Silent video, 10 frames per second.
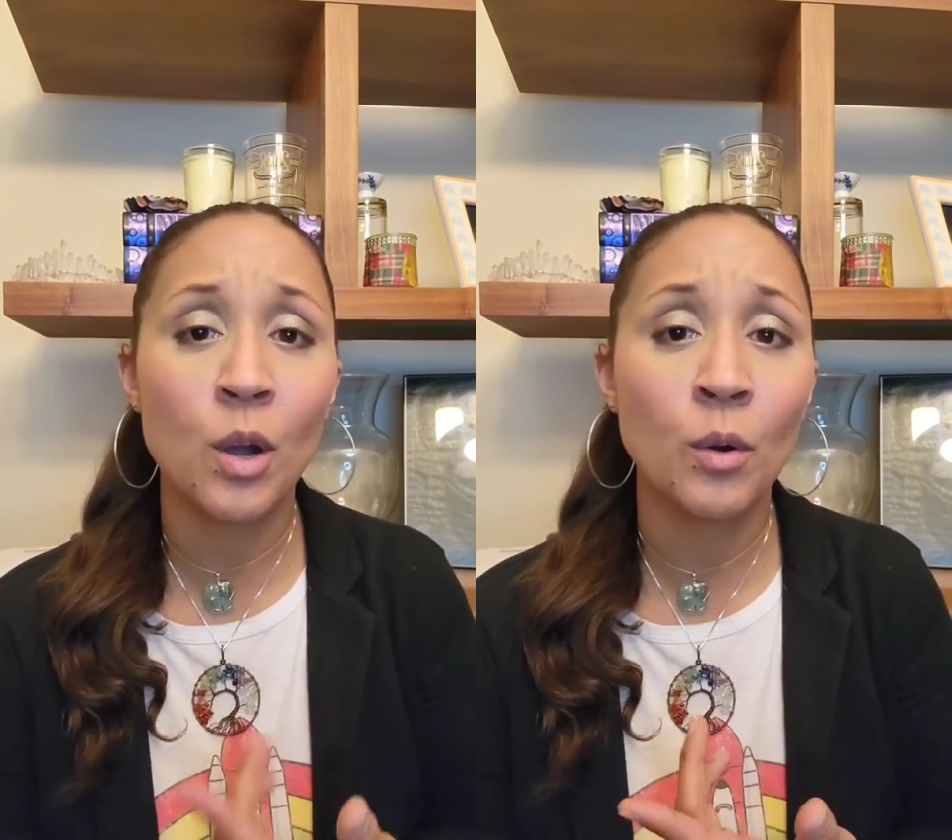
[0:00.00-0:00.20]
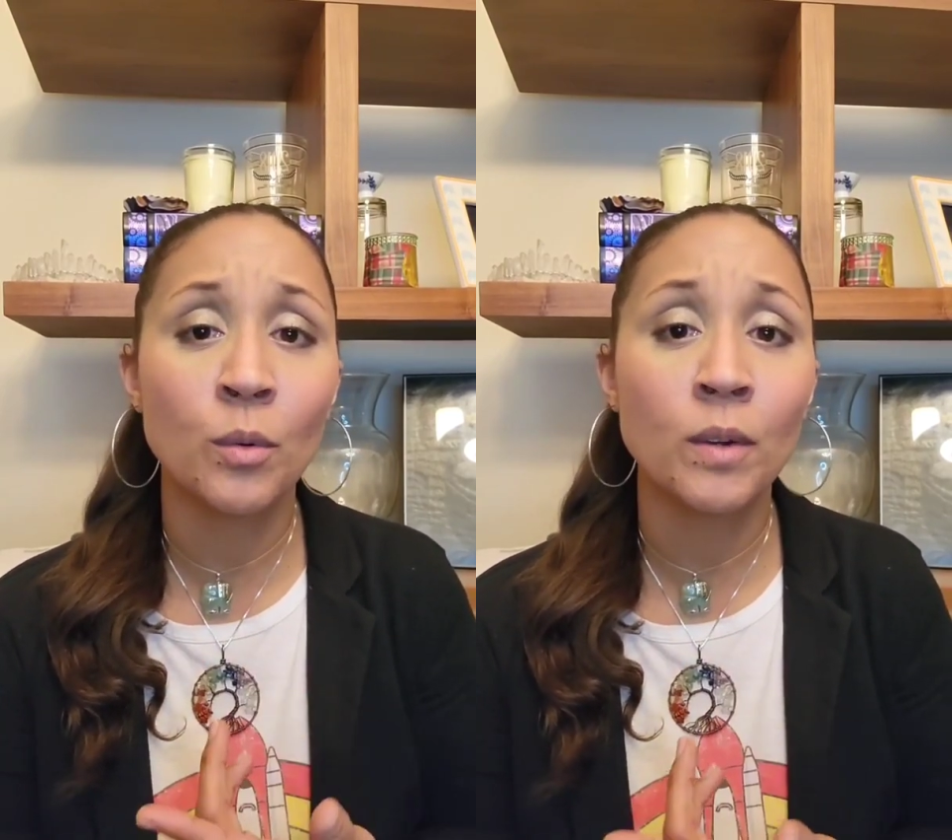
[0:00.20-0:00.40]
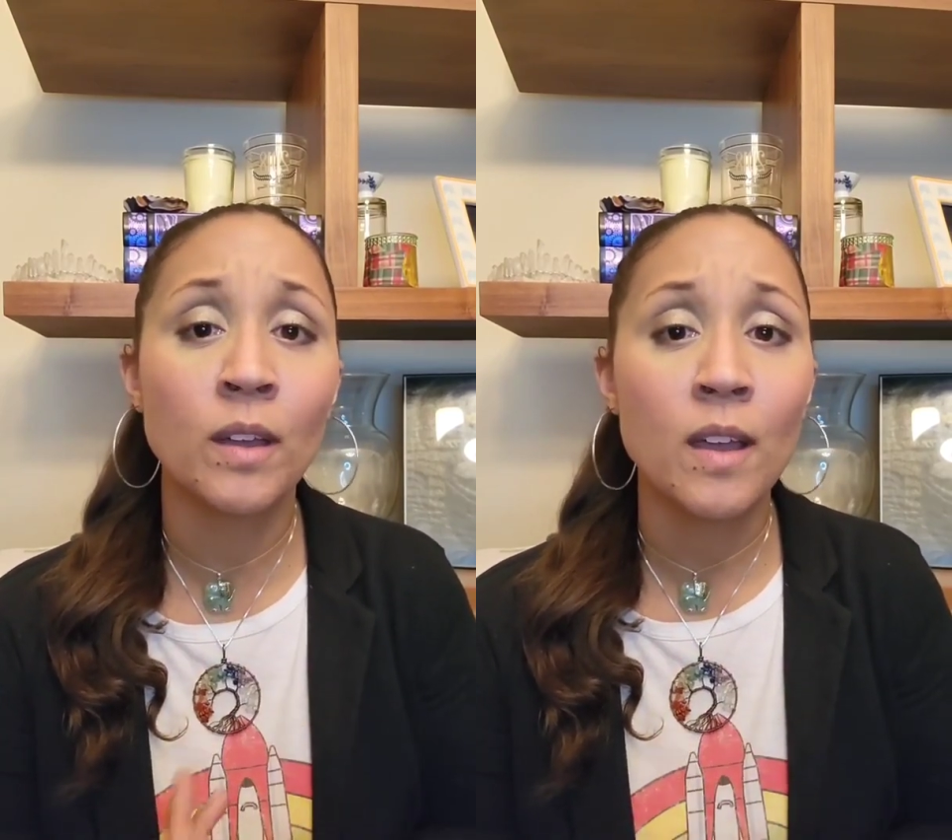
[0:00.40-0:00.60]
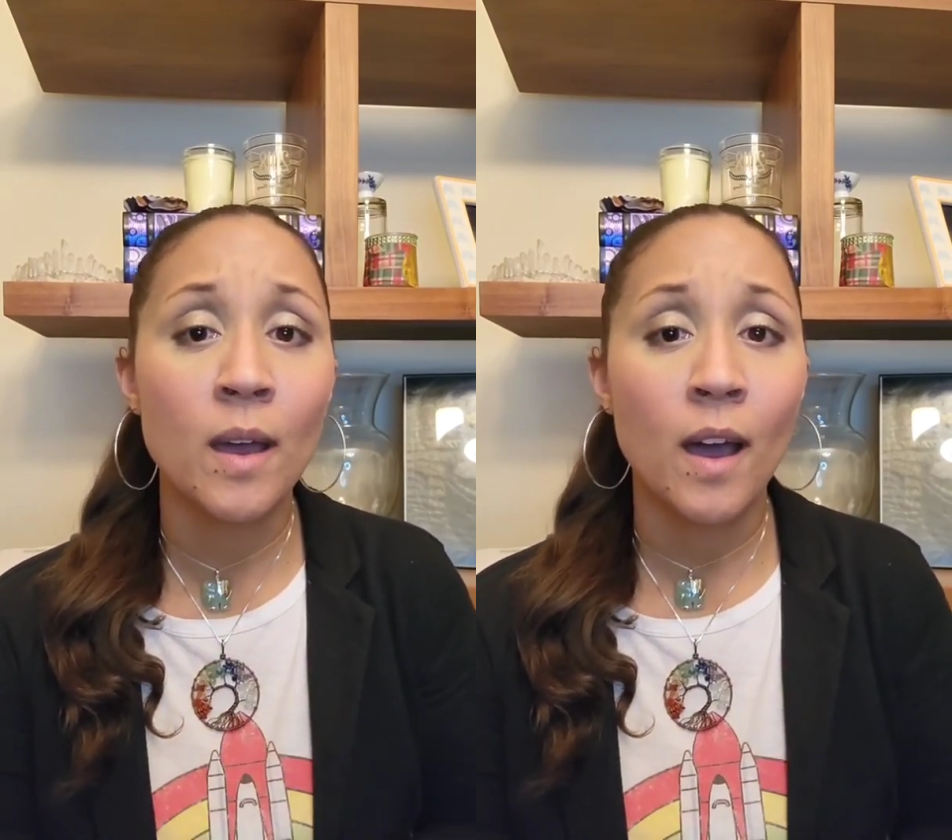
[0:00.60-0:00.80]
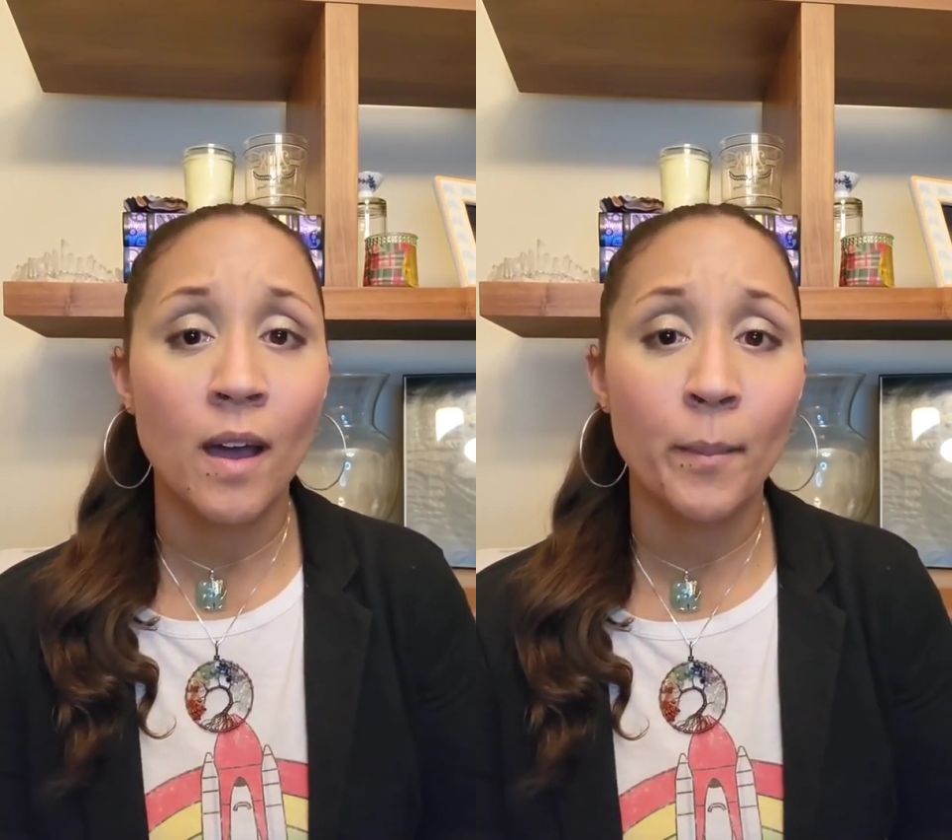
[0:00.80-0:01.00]
own
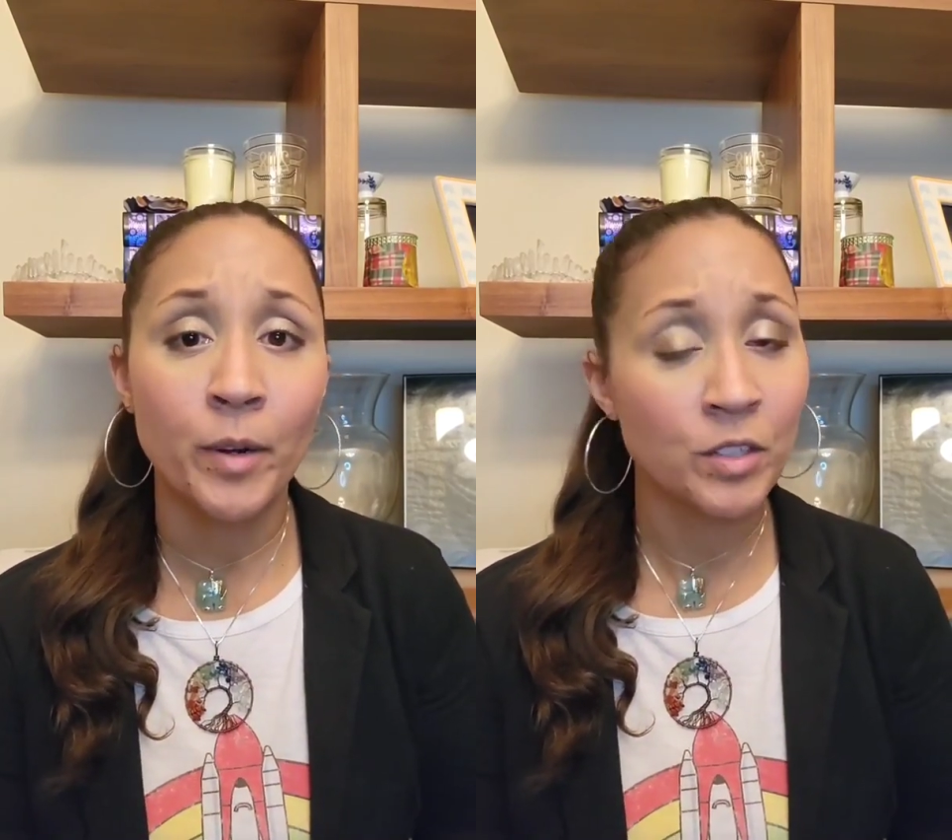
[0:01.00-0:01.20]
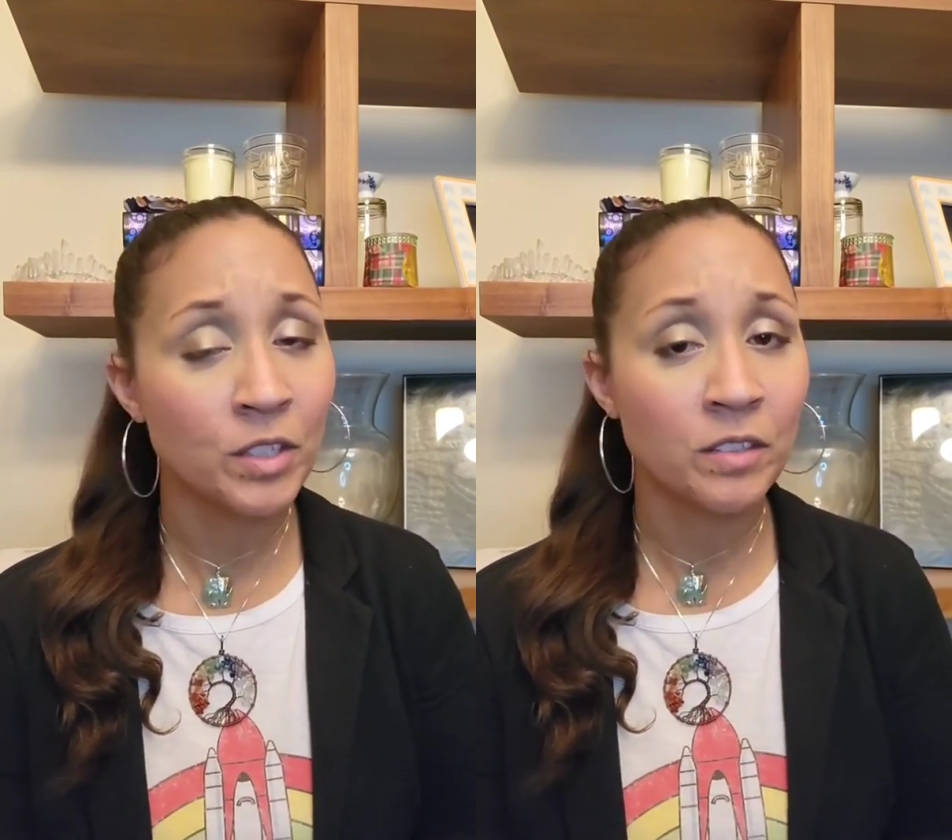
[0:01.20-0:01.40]
personal